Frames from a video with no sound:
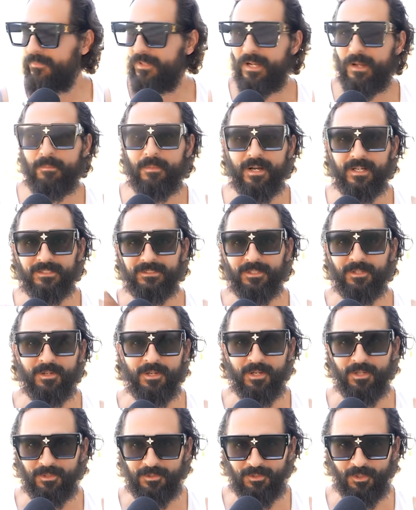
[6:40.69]
I'm also
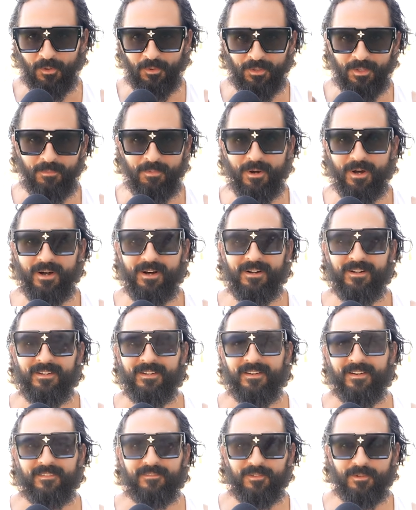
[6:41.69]
throwing the ball
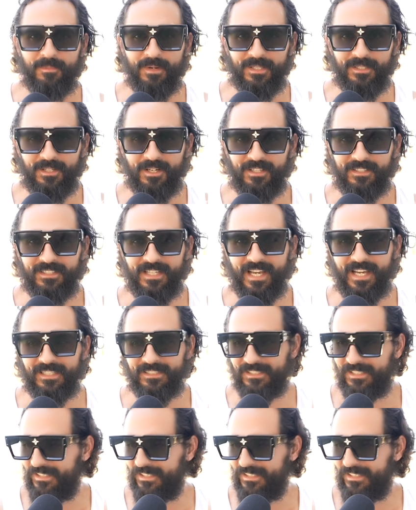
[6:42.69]
for my dog Dash.